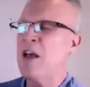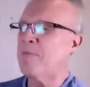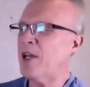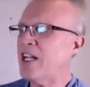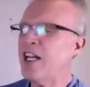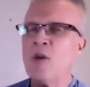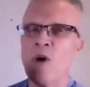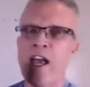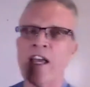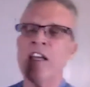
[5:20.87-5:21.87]
But
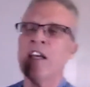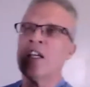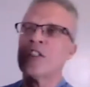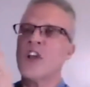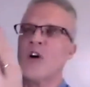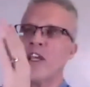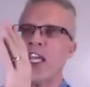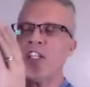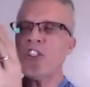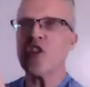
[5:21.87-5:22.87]
anyway, so
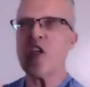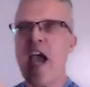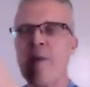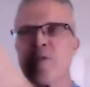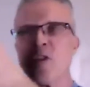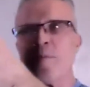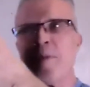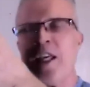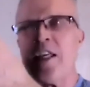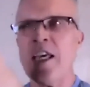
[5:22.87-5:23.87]
each chapter
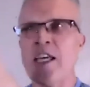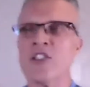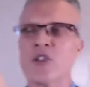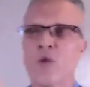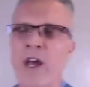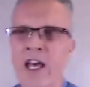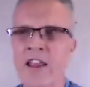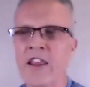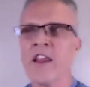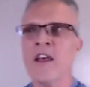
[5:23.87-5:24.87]
begins
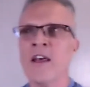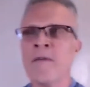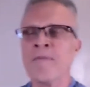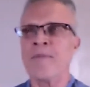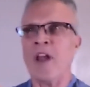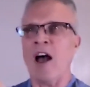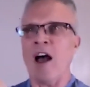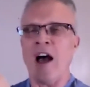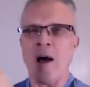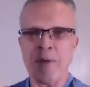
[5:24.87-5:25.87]
with
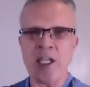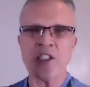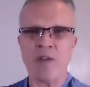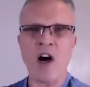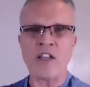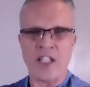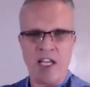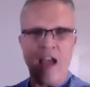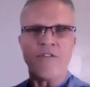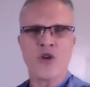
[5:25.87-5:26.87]
uh, a piece of art that
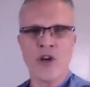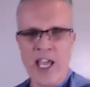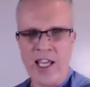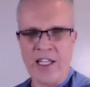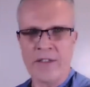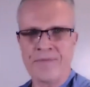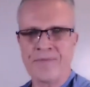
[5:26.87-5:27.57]
I've created.